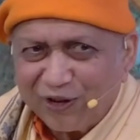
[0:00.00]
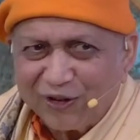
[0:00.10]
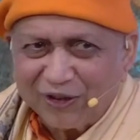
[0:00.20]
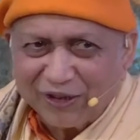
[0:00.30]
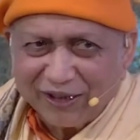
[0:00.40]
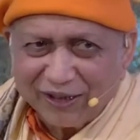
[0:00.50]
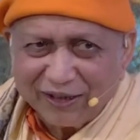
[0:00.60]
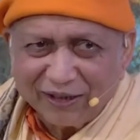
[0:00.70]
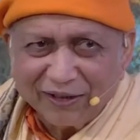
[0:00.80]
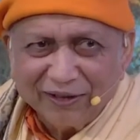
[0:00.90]
not
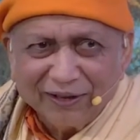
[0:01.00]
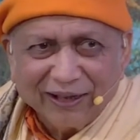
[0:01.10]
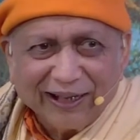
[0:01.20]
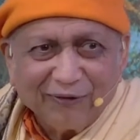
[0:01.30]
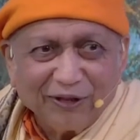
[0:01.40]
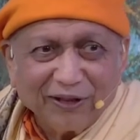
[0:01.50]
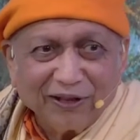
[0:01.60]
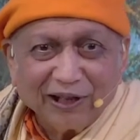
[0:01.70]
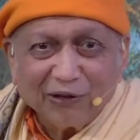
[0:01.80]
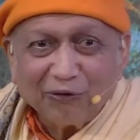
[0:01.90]
real
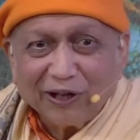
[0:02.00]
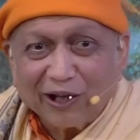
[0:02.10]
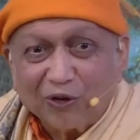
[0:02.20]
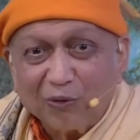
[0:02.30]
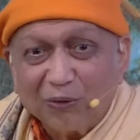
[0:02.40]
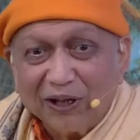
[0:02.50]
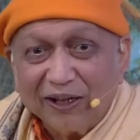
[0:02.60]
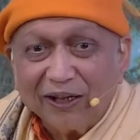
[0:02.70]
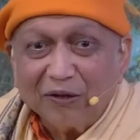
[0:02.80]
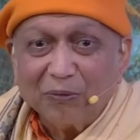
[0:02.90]
everything we
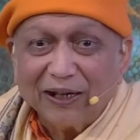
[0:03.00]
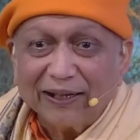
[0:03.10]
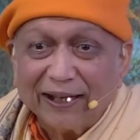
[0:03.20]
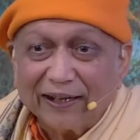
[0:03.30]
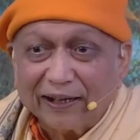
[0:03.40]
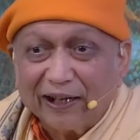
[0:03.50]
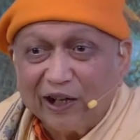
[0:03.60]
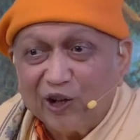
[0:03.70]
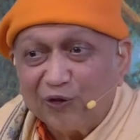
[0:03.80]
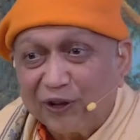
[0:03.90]
accumulate by
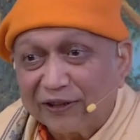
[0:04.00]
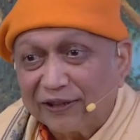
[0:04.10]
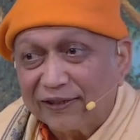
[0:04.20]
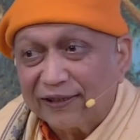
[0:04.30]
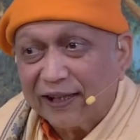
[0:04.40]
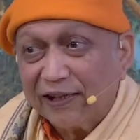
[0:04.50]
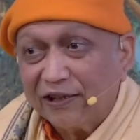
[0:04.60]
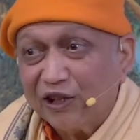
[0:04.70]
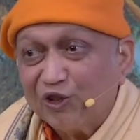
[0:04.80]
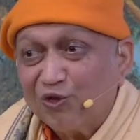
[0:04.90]
that kind of
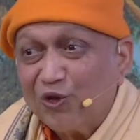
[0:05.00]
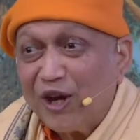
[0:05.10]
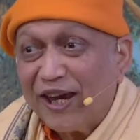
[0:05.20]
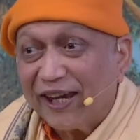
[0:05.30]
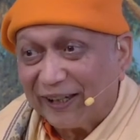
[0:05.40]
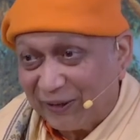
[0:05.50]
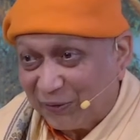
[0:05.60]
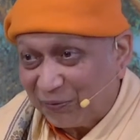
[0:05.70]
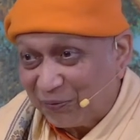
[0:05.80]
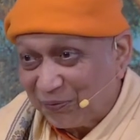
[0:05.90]
exercise is
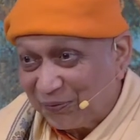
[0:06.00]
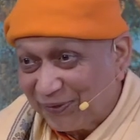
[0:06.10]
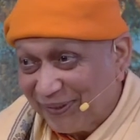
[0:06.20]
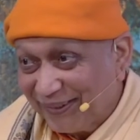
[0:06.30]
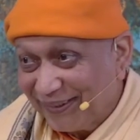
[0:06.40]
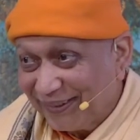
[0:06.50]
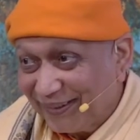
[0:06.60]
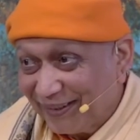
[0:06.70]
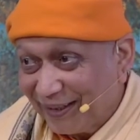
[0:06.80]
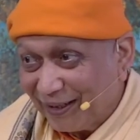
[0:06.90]
fake
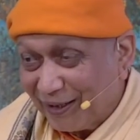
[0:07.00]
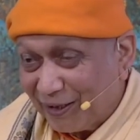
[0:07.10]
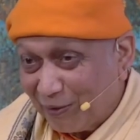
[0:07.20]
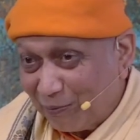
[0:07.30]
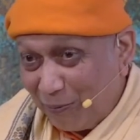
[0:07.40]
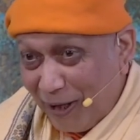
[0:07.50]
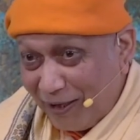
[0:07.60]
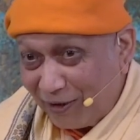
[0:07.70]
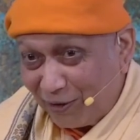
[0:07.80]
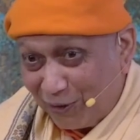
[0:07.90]
uh,
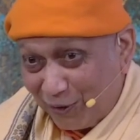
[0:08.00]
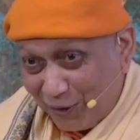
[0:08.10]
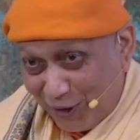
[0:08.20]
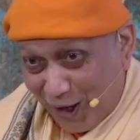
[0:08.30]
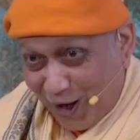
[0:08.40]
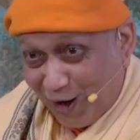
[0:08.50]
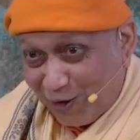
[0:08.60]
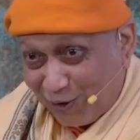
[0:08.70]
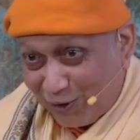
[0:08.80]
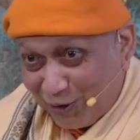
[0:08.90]
but
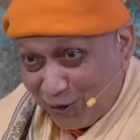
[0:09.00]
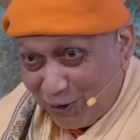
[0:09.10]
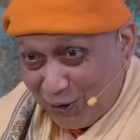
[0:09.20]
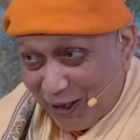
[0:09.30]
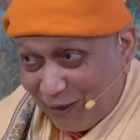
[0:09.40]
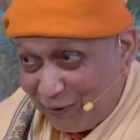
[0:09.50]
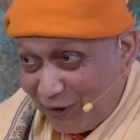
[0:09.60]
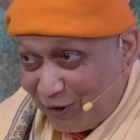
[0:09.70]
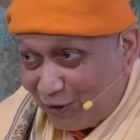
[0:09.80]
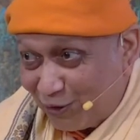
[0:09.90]
now you
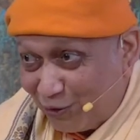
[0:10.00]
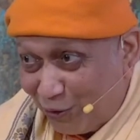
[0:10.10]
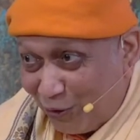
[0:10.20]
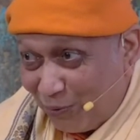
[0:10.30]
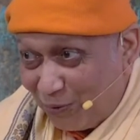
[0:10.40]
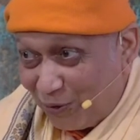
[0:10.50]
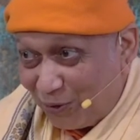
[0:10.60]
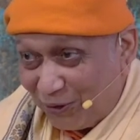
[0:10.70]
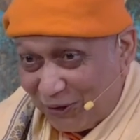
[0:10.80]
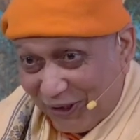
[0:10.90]
have the
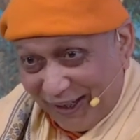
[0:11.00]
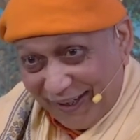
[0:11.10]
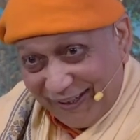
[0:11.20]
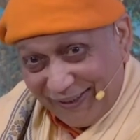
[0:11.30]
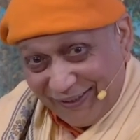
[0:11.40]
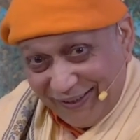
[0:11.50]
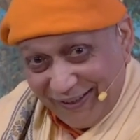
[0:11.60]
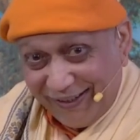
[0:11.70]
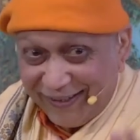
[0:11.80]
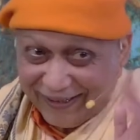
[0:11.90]
scope to
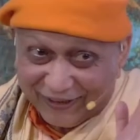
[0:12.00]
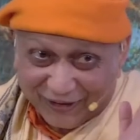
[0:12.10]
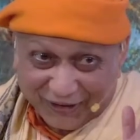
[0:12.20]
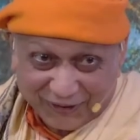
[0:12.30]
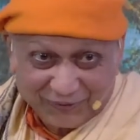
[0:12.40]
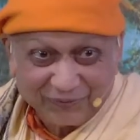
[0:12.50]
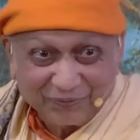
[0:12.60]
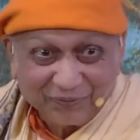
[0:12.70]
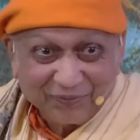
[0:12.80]
change the direction